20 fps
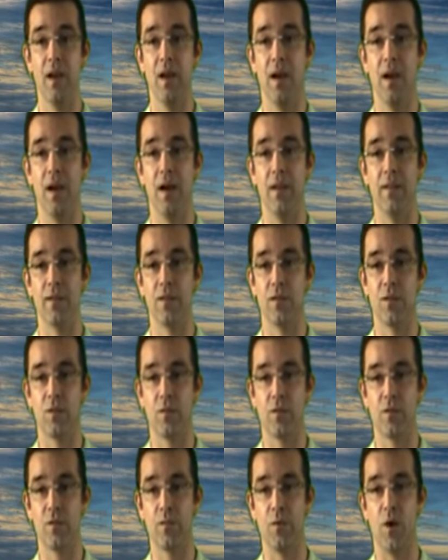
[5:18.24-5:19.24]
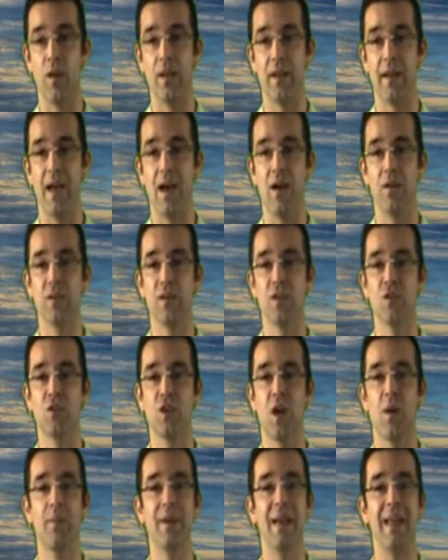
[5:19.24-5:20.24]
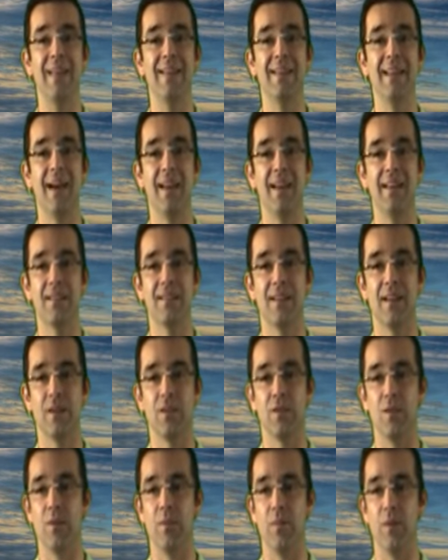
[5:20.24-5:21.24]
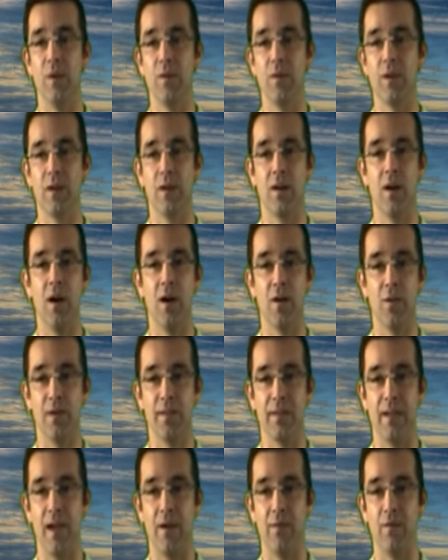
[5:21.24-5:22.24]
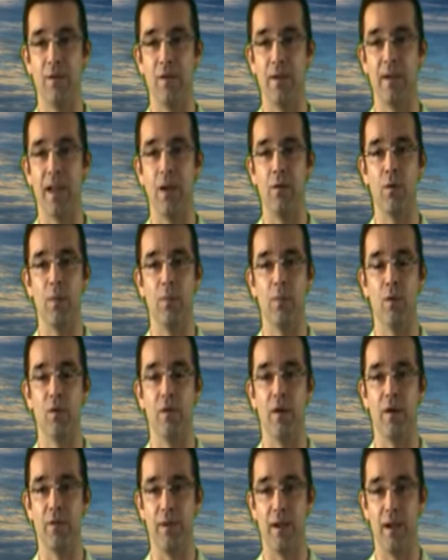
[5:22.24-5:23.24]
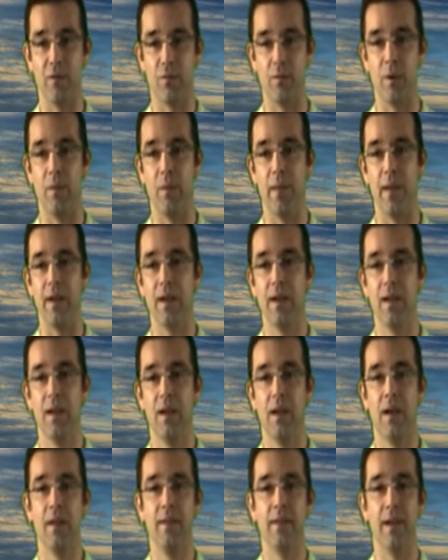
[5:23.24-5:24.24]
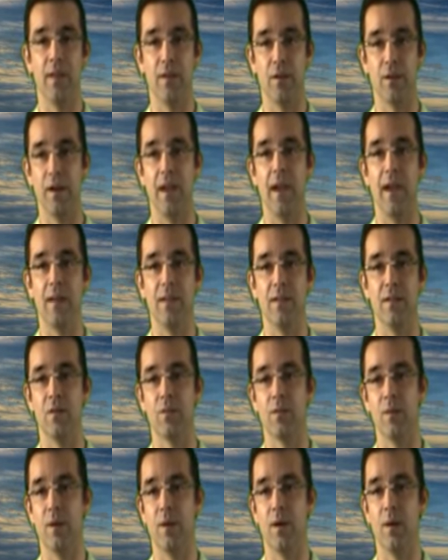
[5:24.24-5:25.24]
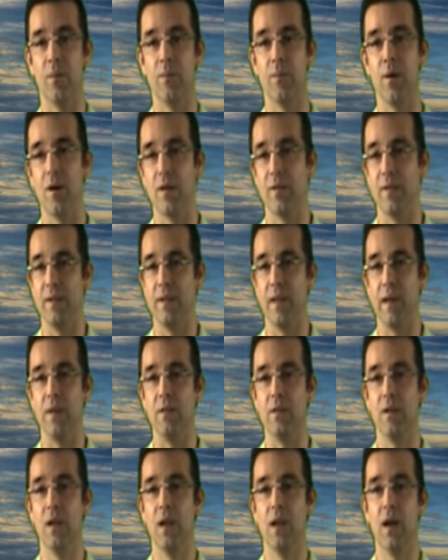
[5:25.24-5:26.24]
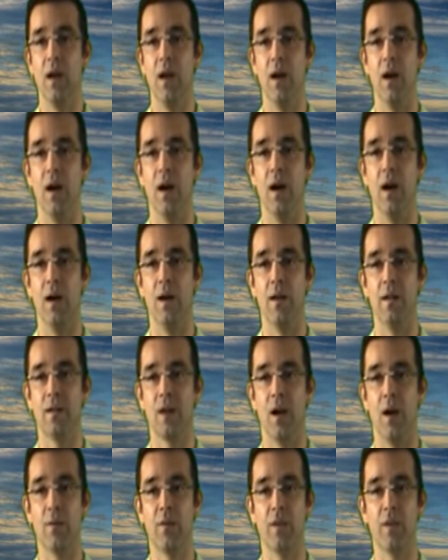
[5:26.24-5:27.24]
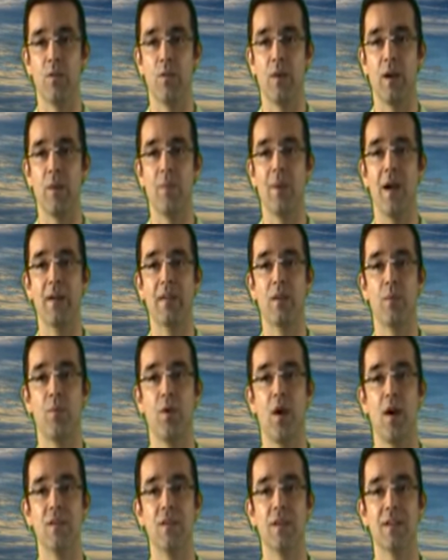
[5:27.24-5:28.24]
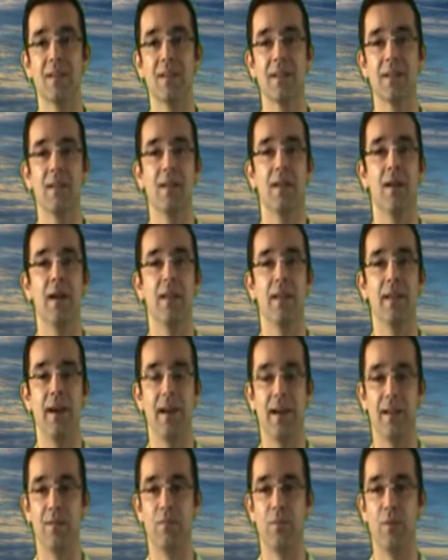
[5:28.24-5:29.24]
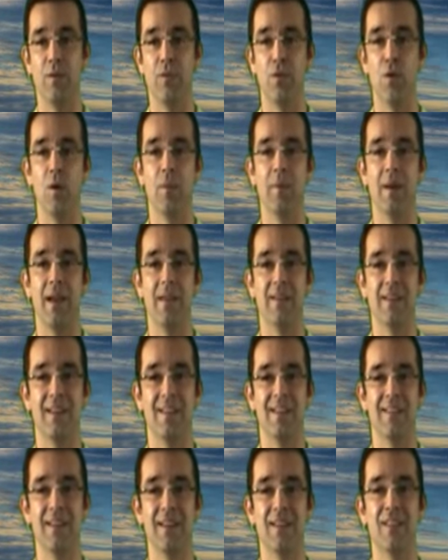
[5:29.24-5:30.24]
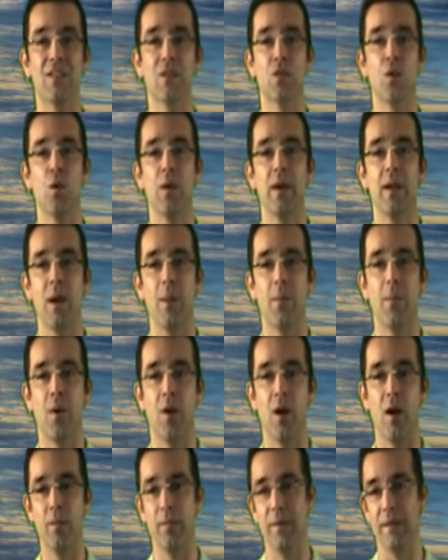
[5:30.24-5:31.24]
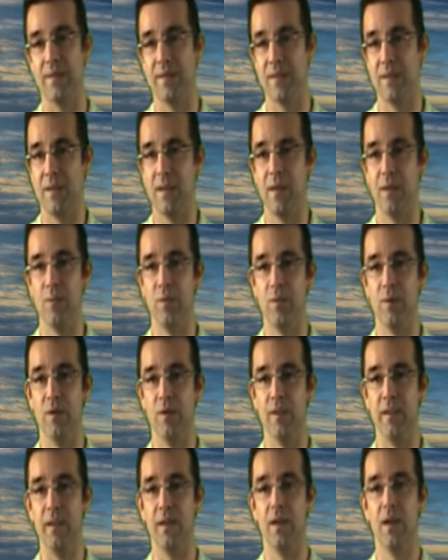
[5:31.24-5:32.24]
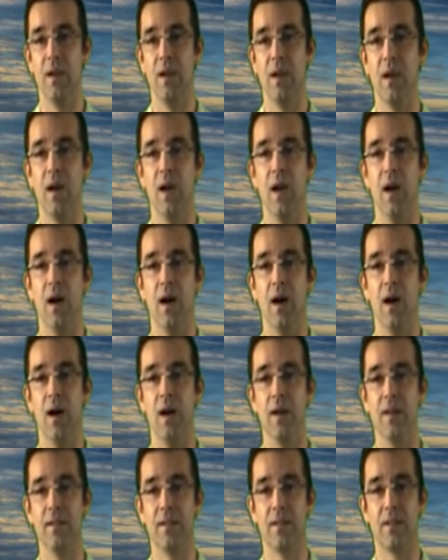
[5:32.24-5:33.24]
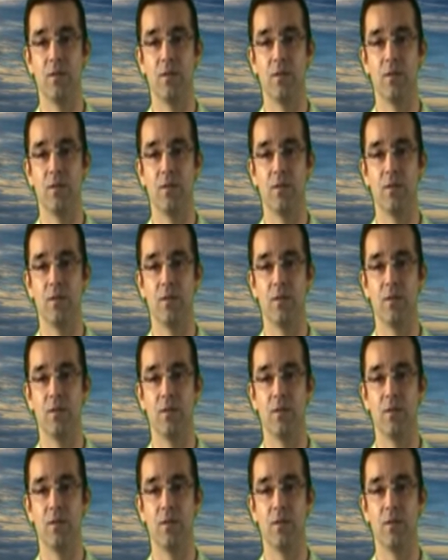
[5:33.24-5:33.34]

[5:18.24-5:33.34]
This is the sprawling housing, shopping, and dining center built on Congress Avenue and Gateway Boulevard. If you guys remember that. Now they're going to add this part of it now. Compson is bringing back the project, not as before, but as a 6-story apartment building. They